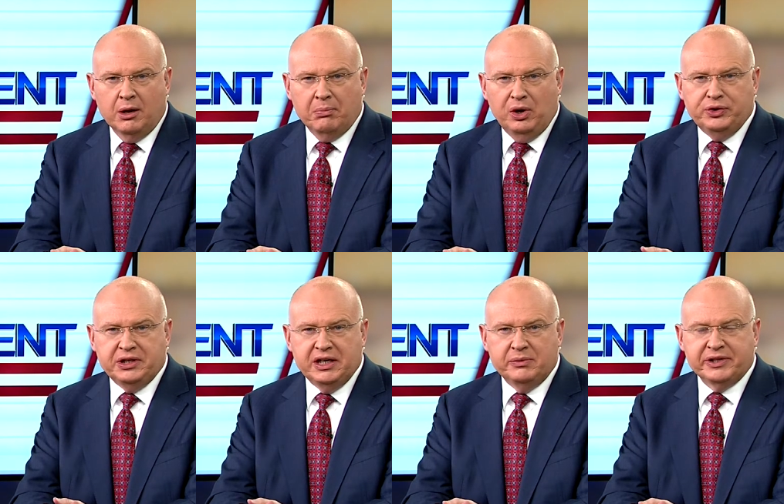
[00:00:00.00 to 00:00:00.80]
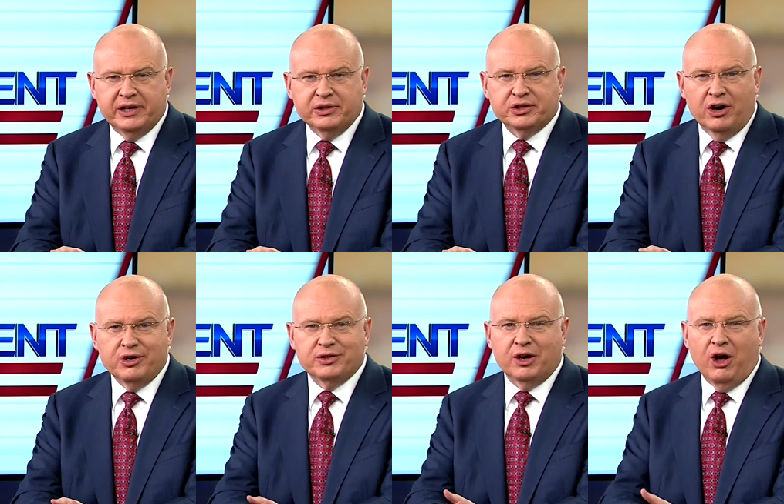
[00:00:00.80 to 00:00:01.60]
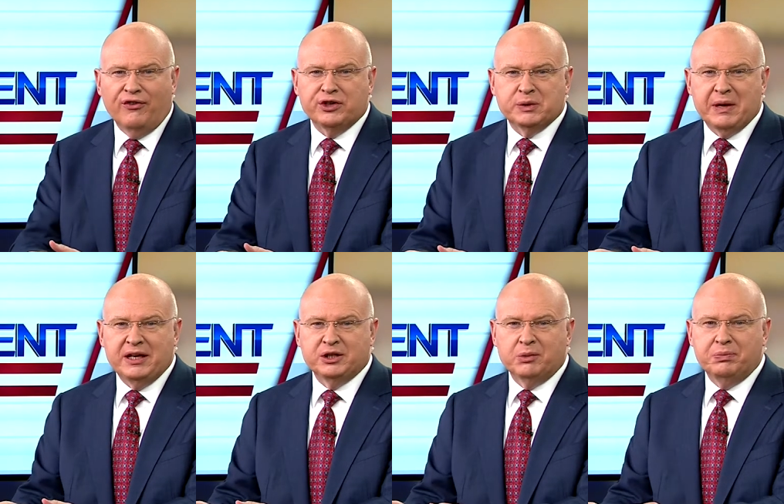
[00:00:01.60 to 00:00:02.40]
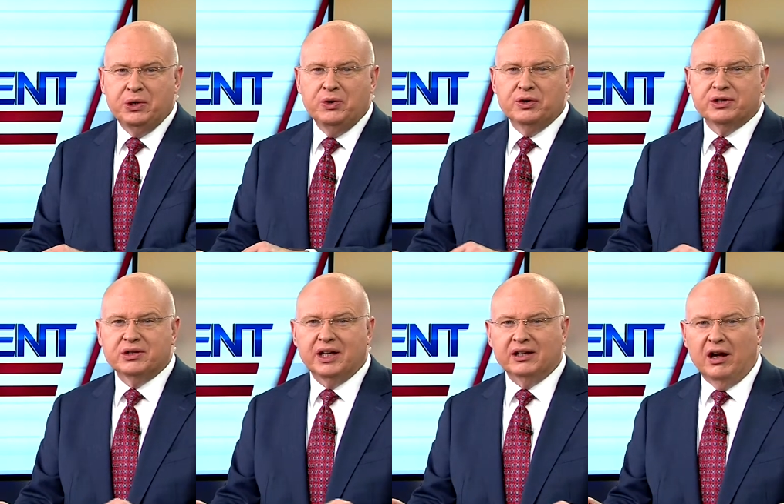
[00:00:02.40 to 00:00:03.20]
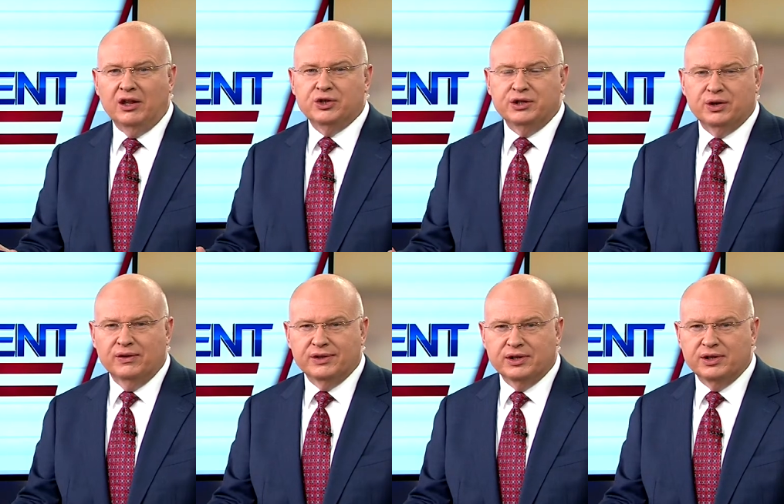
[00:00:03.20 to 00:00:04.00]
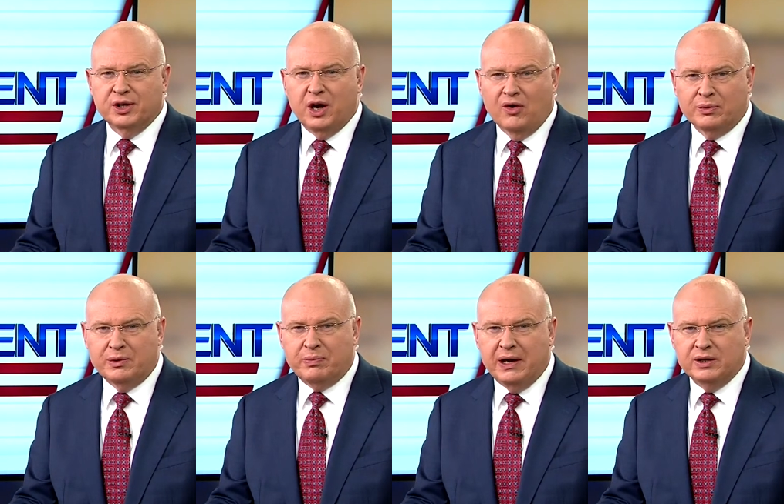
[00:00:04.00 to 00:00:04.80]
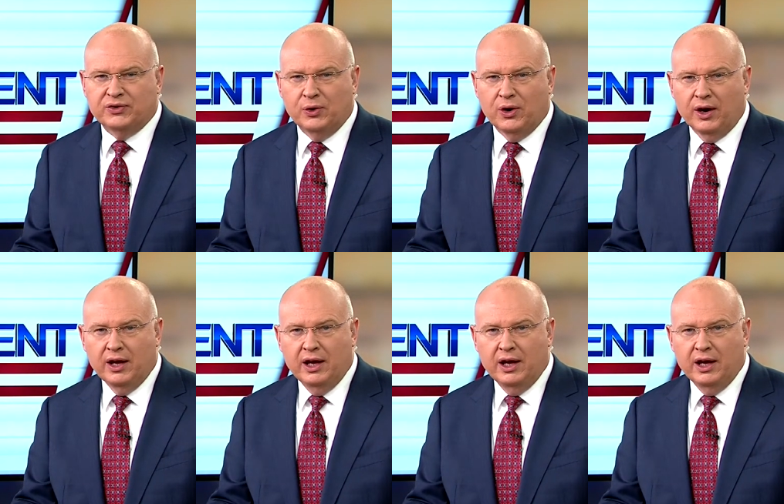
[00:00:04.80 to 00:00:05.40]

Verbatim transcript: Both teams can start using office space, computers, and technology services the government pays for.